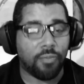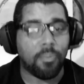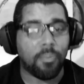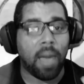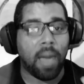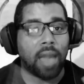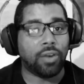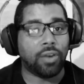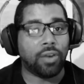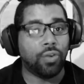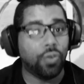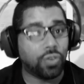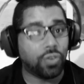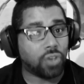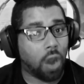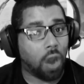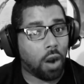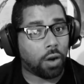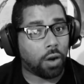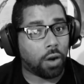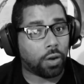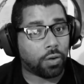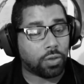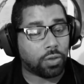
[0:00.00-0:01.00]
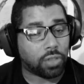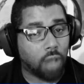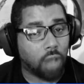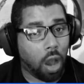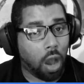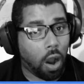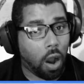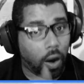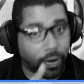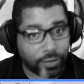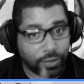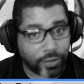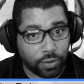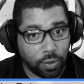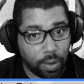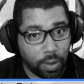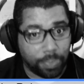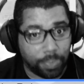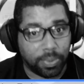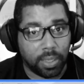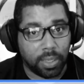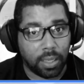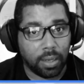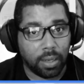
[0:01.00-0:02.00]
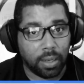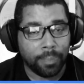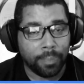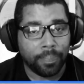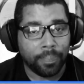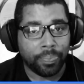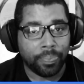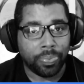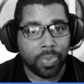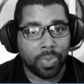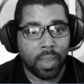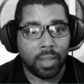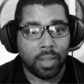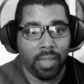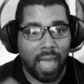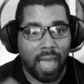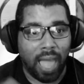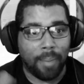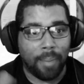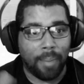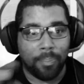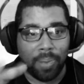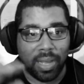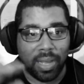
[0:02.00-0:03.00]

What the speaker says: My news articles are scripted. But